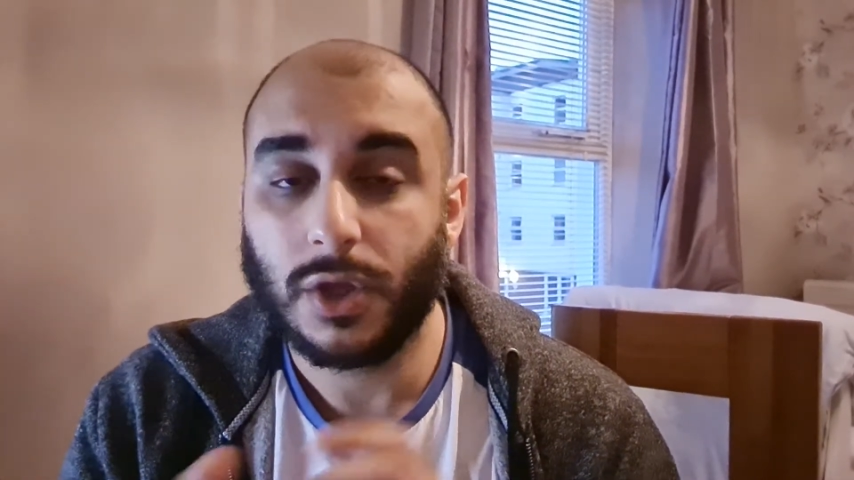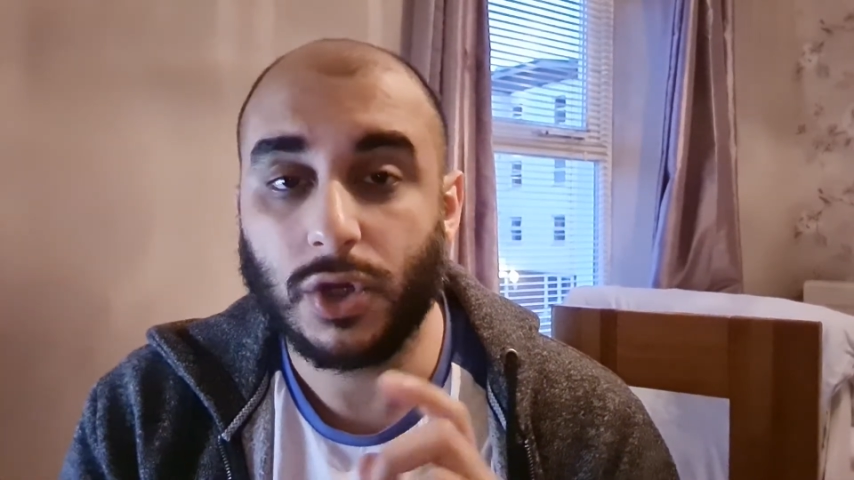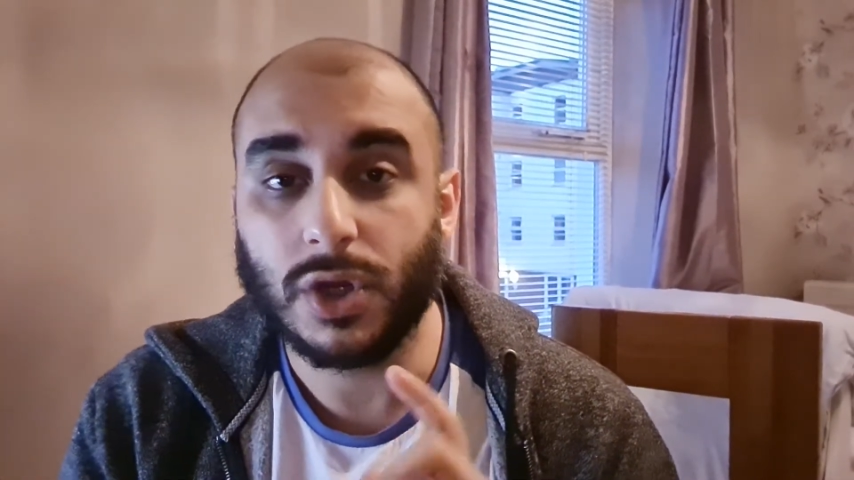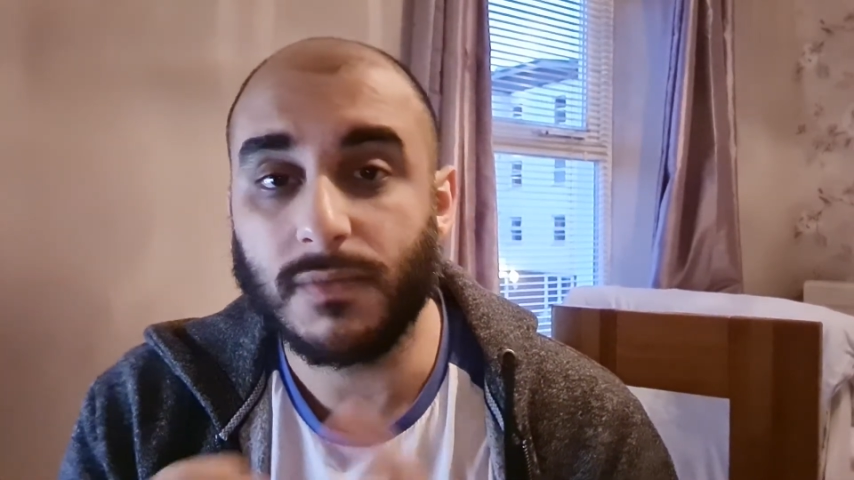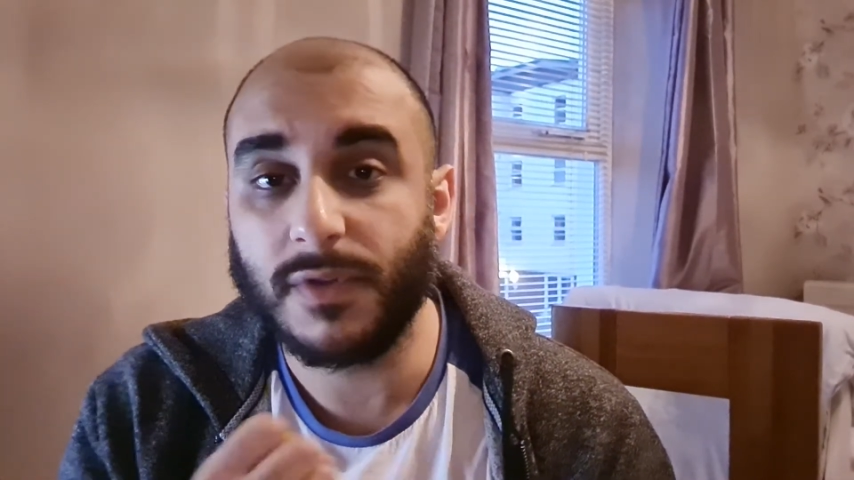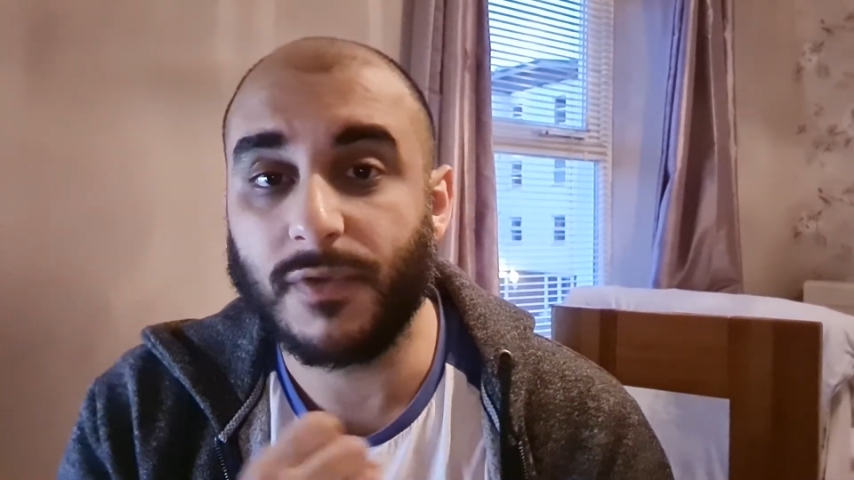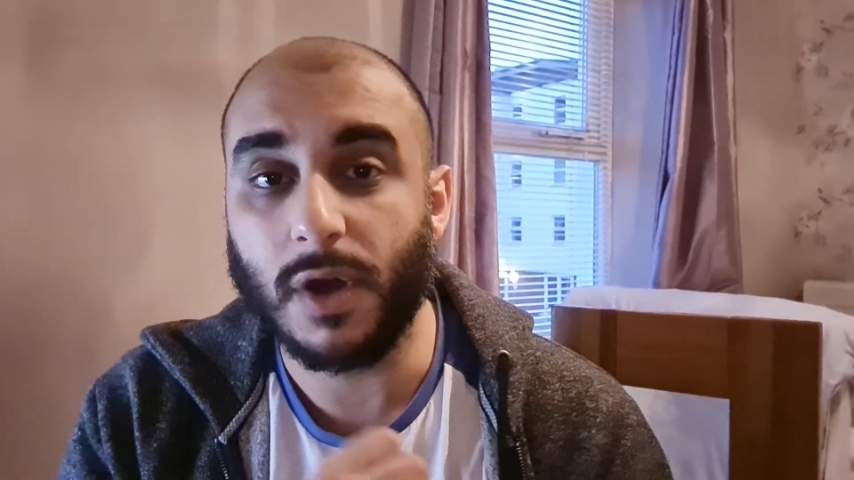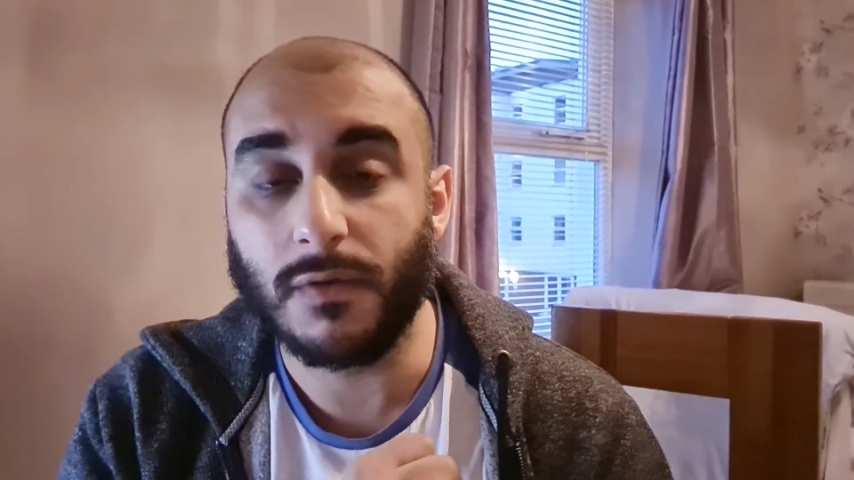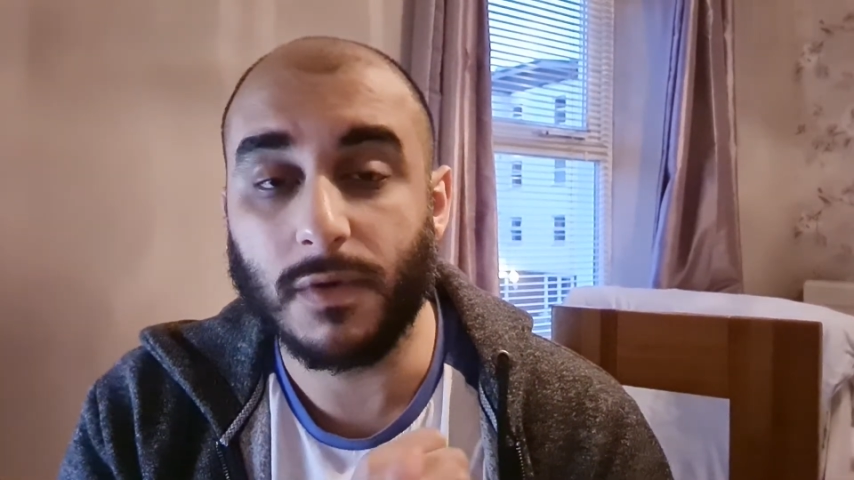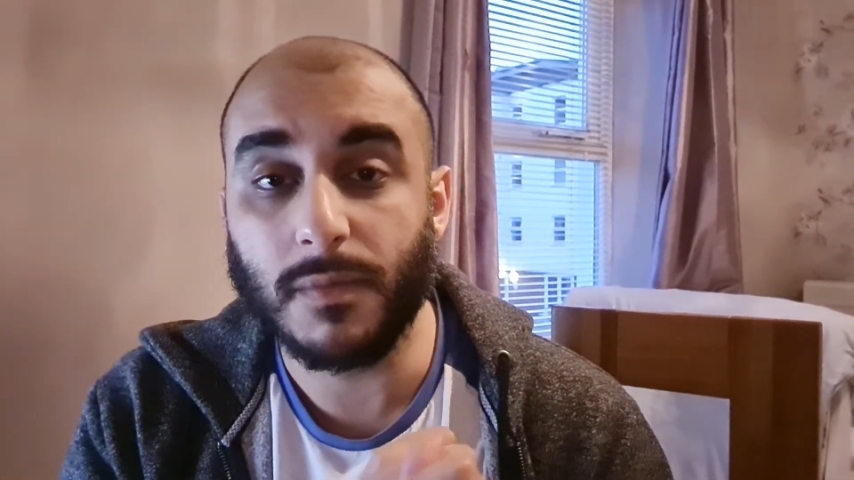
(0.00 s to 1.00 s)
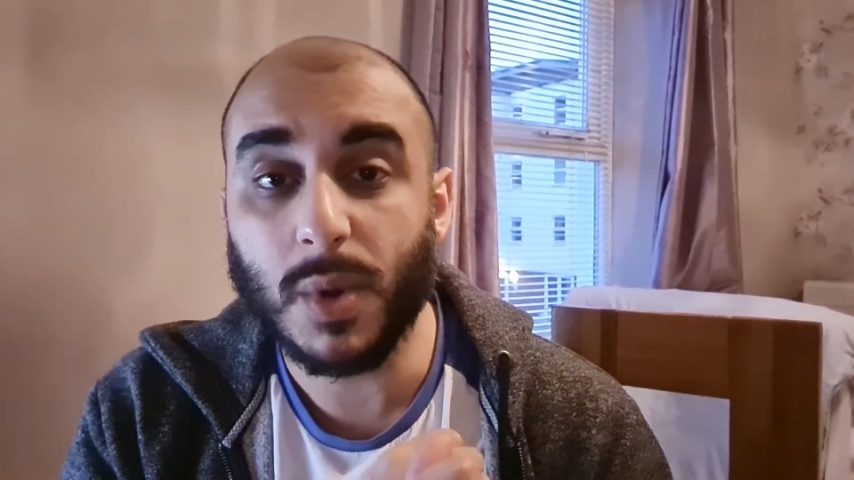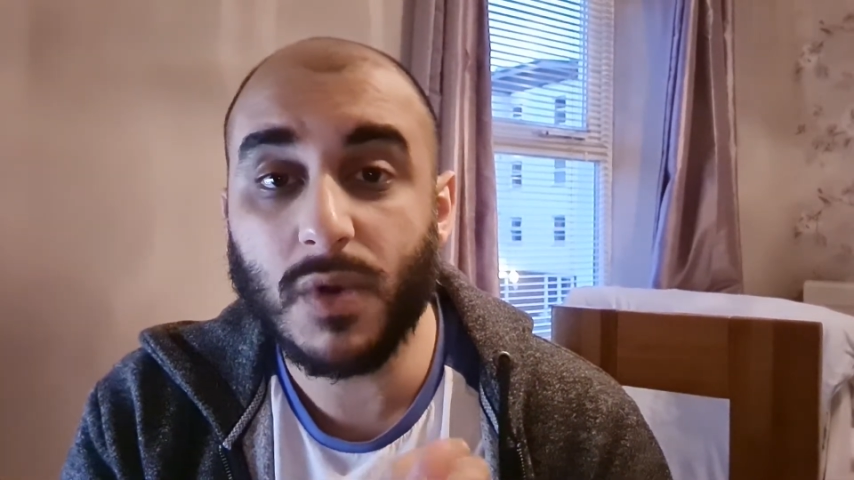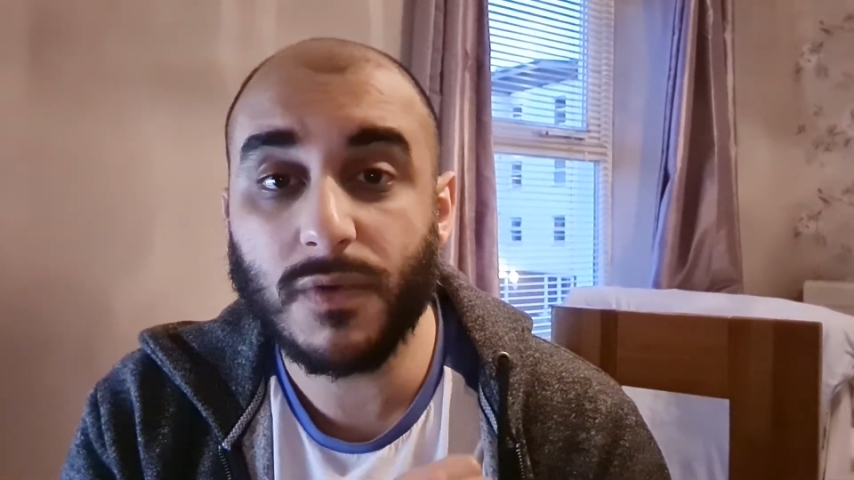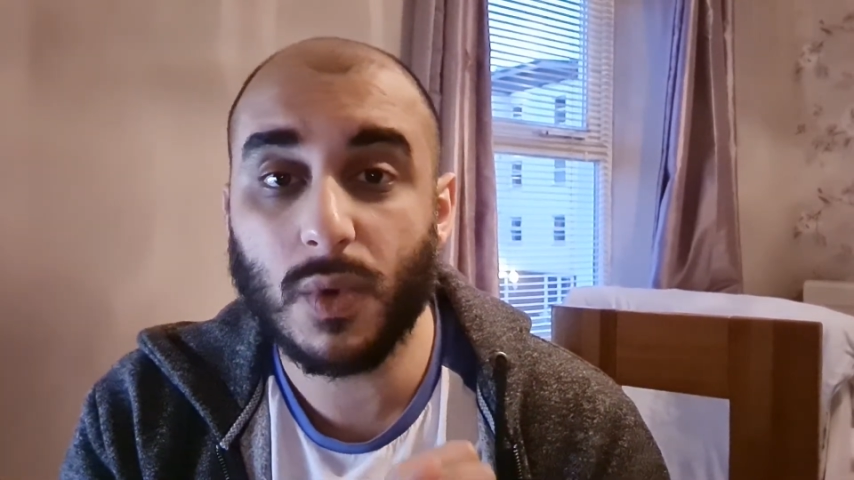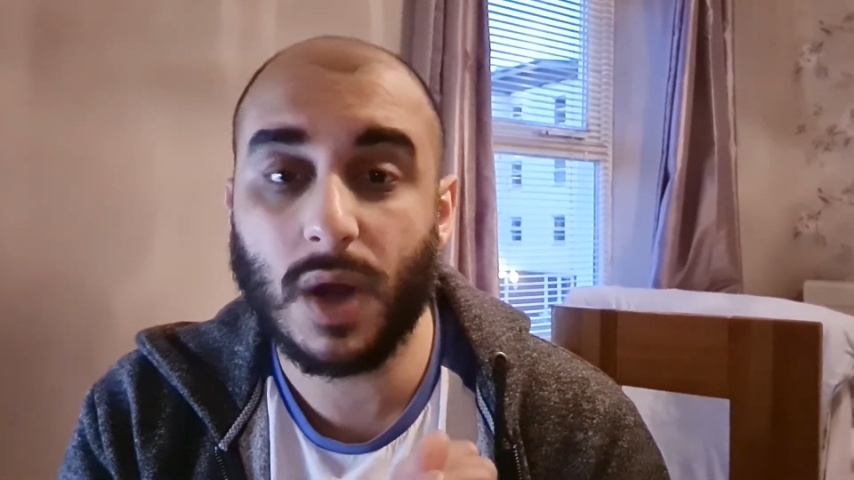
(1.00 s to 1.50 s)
You can refer removal